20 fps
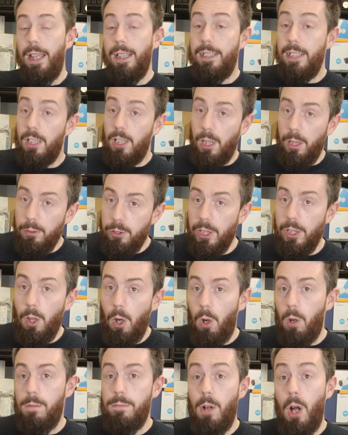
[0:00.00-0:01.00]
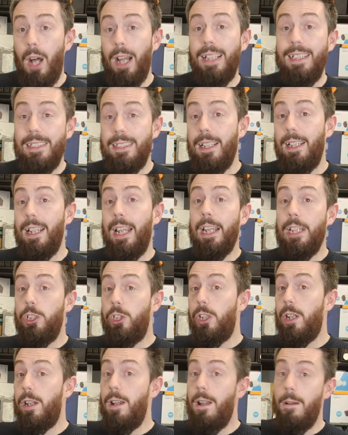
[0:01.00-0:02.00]
its inclusion of
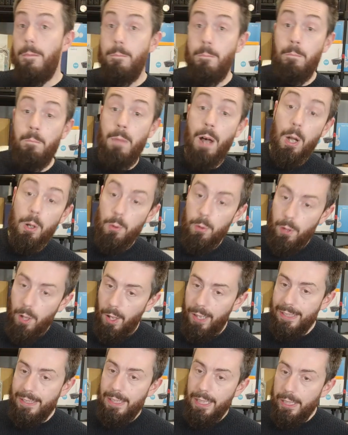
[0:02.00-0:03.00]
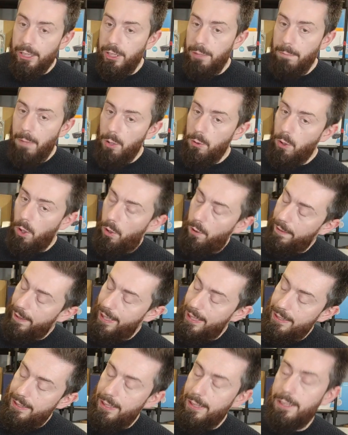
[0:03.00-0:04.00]
isolation mode. Isolation mode on
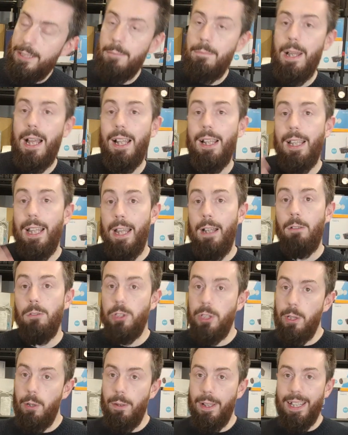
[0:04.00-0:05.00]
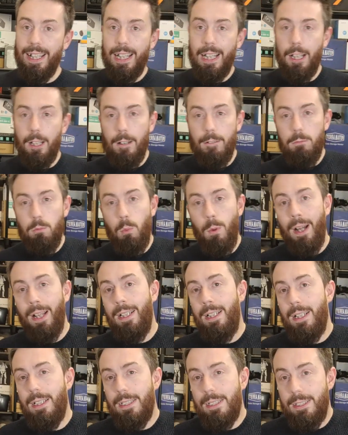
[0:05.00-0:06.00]
this system allows you, at the click of
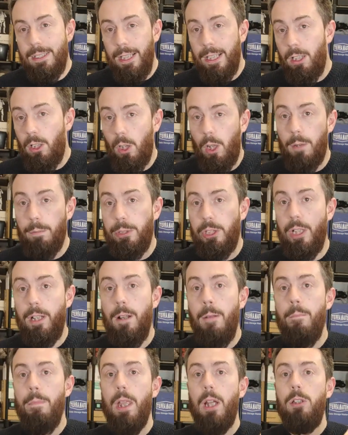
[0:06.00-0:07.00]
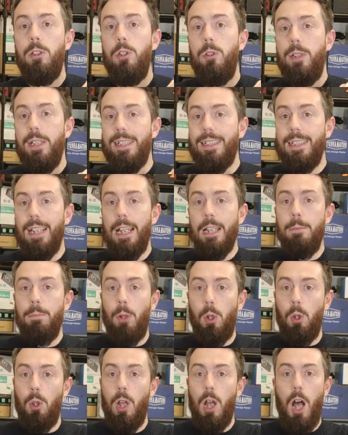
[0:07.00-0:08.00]
one single option, to
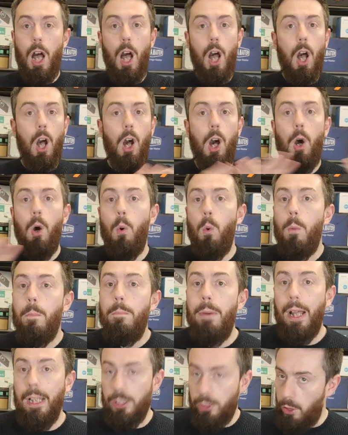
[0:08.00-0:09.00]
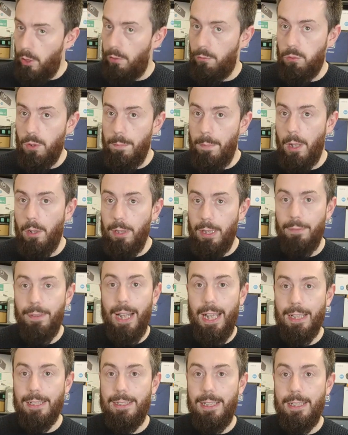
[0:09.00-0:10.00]
disable a whole bunch of remote
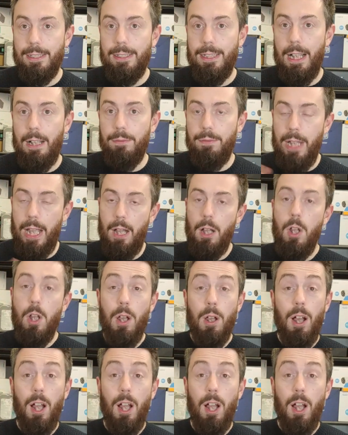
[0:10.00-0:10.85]
level access stuff. Now,